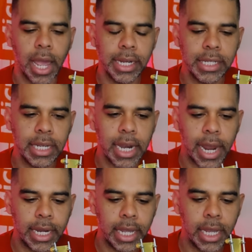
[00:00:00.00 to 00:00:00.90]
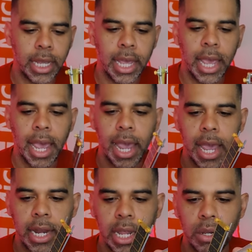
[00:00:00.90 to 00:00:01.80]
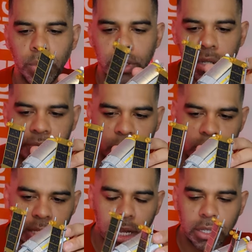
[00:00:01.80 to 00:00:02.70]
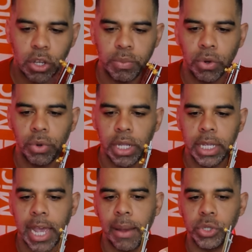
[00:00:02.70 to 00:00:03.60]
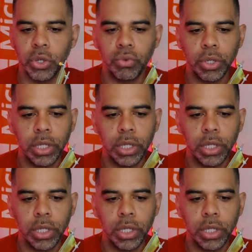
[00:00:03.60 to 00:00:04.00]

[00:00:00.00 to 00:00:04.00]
nineteen ninety, and it was the first telescope to really capture